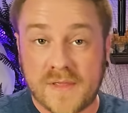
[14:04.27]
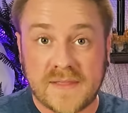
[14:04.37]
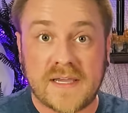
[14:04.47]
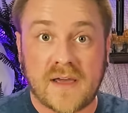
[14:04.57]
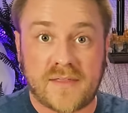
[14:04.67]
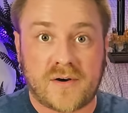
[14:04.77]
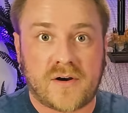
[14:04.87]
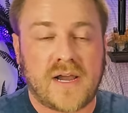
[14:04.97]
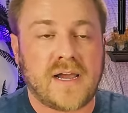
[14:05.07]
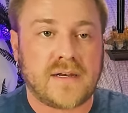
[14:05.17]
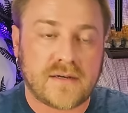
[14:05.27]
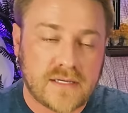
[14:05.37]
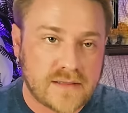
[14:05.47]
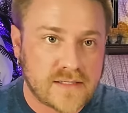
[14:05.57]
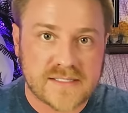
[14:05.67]
than the other. And
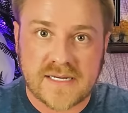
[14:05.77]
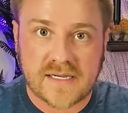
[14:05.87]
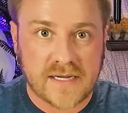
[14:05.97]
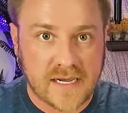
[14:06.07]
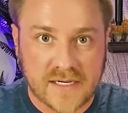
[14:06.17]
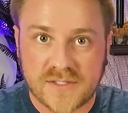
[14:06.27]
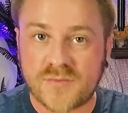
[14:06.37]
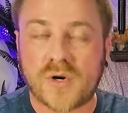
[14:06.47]
in this day and age,